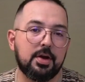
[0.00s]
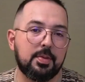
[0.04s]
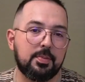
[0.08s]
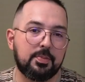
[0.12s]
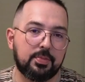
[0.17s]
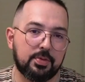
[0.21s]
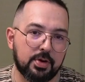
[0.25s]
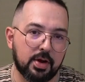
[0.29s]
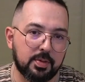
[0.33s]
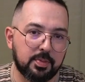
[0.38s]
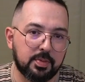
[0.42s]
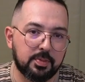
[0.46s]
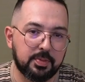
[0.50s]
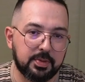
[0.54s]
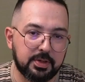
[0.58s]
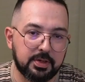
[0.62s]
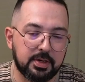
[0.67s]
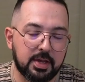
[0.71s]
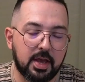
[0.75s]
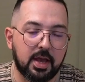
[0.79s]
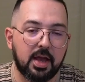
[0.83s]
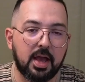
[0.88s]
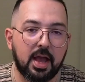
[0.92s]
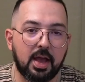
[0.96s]
Probably
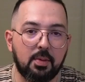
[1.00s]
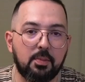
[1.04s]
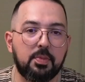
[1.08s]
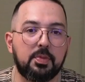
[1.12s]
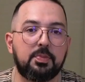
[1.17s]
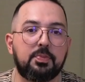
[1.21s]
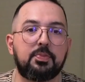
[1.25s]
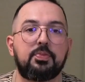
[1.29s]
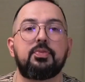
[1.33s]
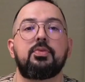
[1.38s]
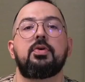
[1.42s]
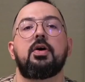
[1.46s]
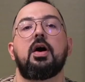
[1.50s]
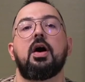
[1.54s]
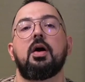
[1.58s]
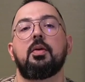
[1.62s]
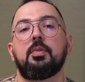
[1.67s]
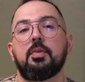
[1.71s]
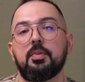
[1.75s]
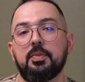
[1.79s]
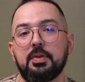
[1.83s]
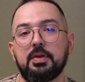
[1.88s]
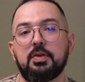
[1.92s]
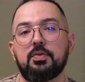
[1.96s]
not. I would
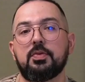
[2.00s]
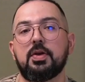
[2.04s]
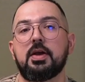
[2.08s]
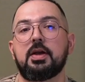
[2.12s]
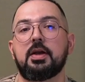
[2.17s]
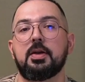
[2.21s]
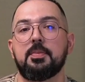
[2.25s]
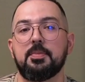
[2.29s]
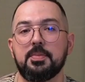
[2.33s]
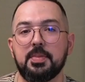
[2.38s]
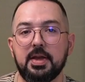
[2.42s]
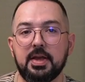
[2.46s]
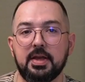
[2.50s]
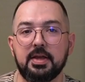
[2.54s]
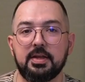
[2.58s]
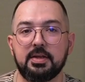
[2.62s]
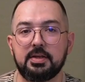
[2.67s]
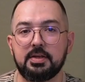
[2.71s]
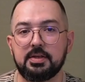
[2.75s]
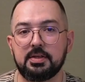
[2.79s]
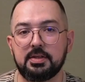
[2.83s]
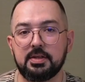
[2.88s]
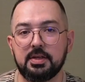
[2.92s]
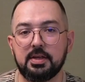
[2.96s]
probably
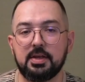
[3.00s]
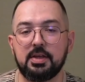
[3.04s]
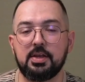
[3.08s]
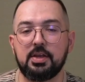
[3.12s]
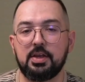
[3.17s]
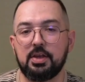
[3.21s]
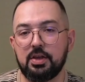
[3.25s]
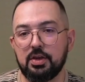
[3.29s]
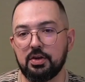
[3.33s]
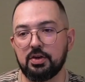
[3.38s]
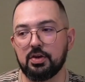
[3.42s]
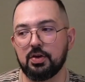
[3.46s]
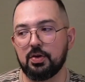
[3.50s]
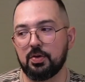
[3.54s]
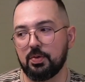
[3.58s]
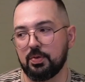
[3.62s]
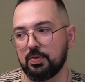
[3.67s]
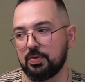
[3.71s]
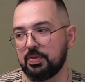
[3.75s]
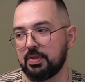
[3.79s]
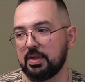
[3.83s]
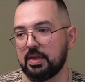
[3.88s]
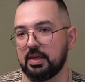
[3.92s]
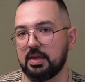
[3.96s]
recommend,
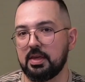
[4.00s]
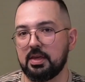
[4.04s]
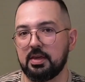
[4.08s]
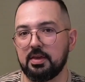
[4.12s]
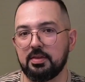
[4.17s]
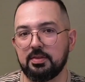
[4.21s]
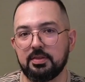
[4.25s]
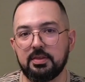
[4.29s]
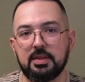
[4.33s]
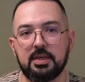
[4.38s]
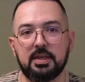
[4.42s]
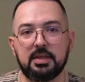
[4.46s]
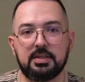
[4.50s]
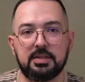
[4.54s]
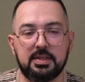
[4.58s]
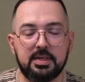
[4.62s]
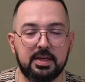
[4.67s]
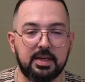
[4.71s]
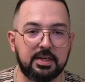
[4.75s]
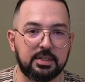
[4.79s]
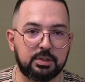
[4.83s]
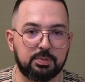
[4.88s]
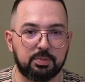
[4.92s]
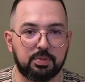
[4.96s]
the
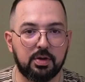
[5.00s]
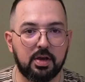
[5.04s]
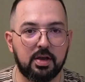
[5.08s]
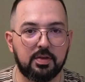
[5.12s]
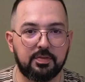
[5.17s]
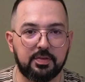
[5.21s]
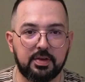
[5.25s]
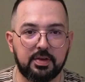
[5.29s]
TS Prof